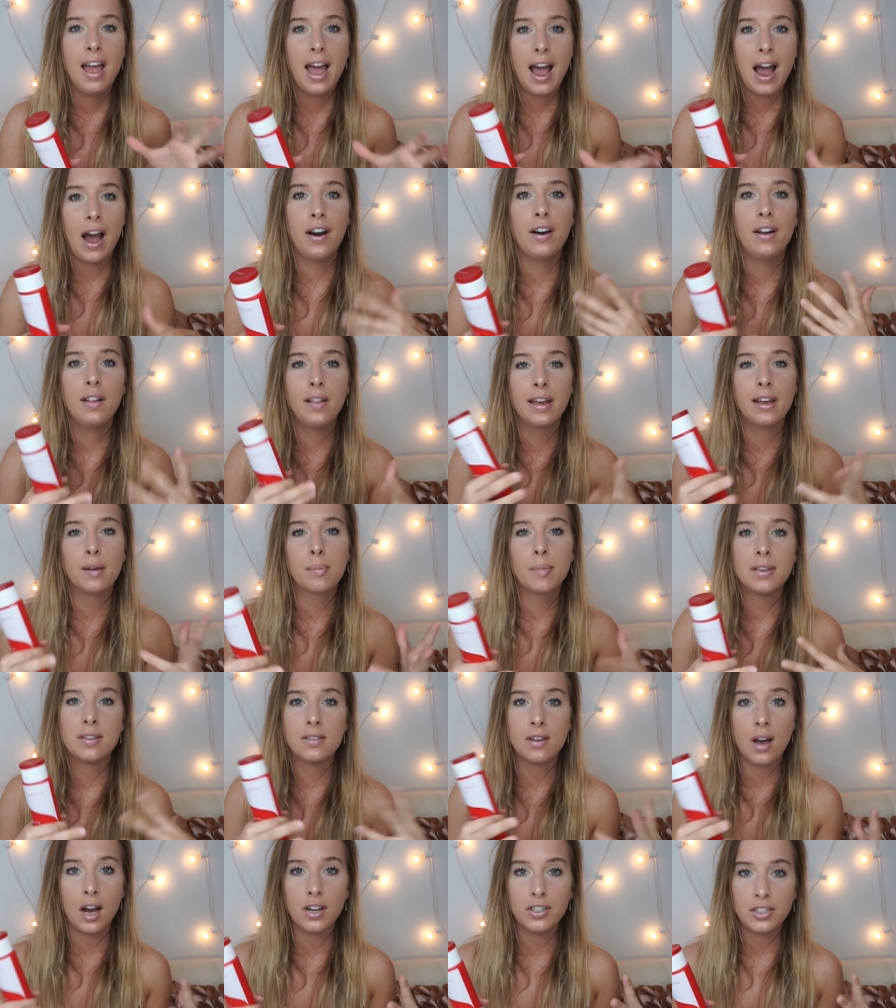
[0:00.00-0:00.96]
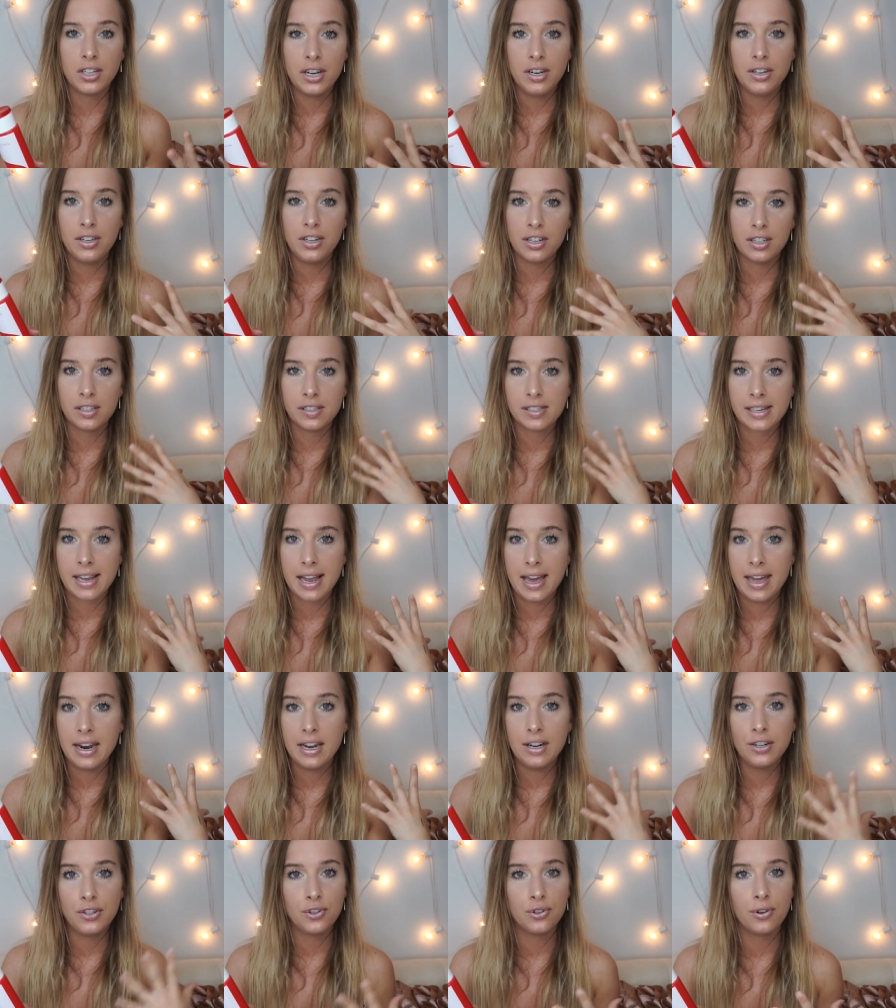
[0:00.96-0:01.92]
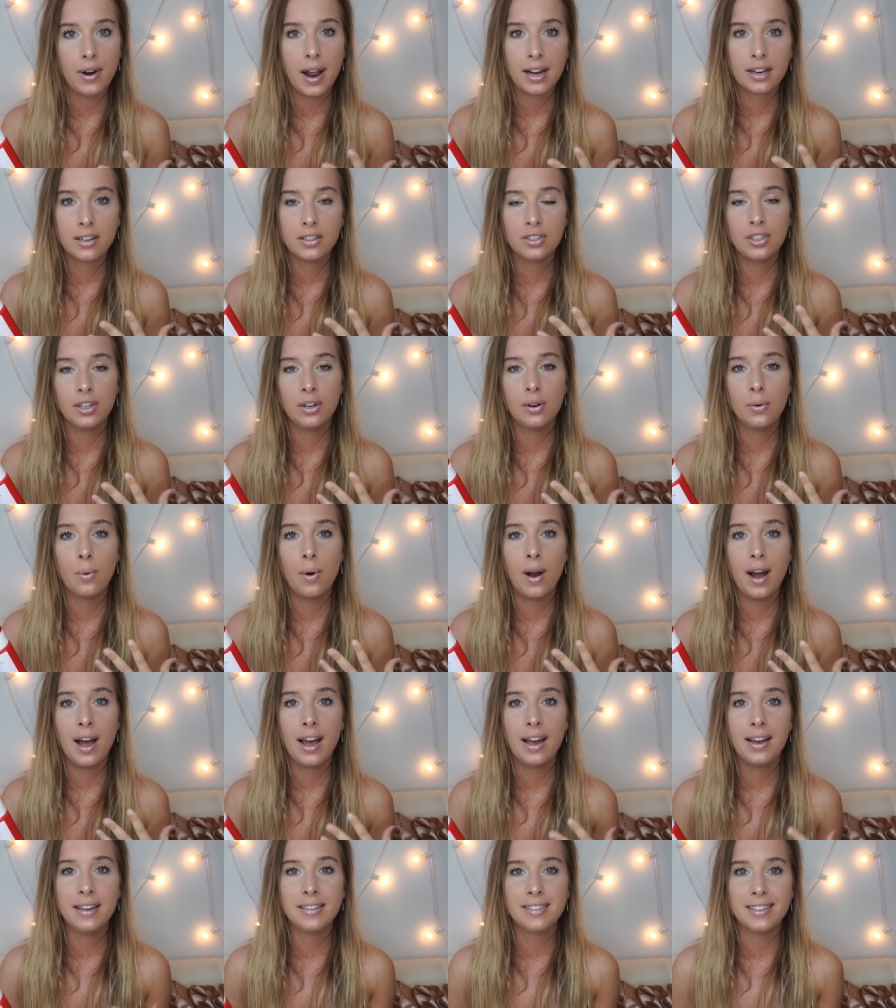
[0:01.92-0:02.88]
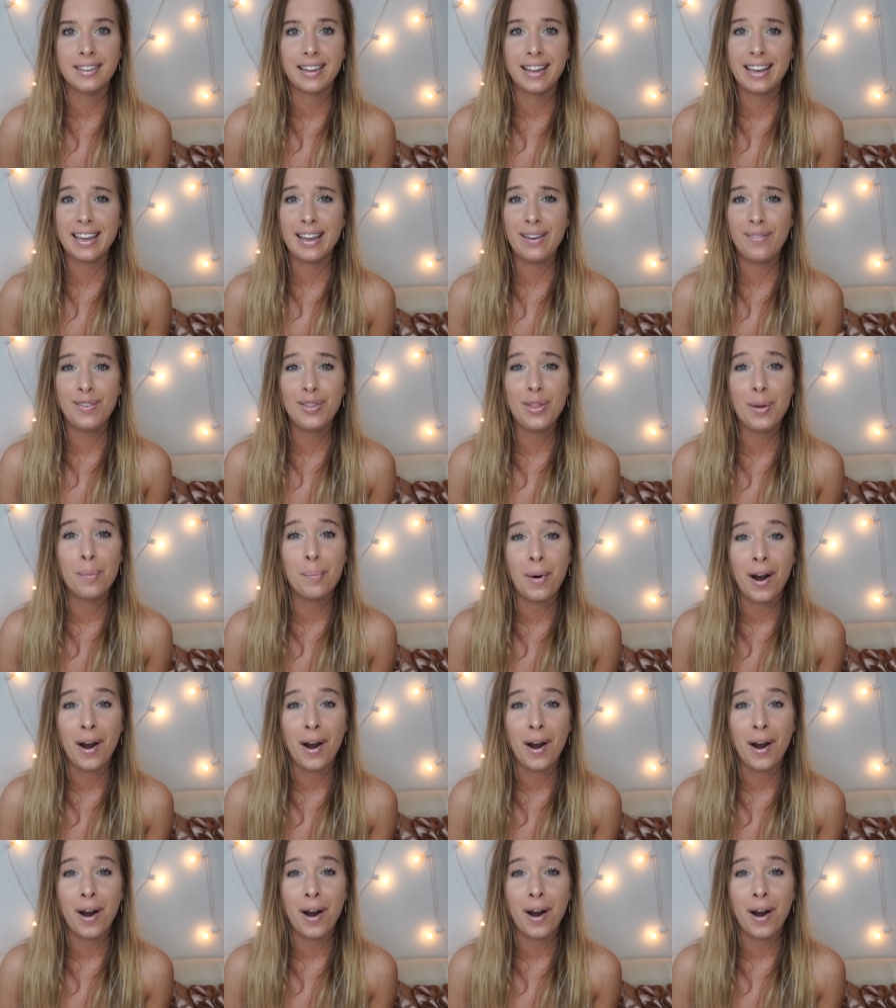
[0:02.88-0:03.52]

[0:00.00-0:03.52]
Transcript: how to like massage it into your skin and direction wise and like even the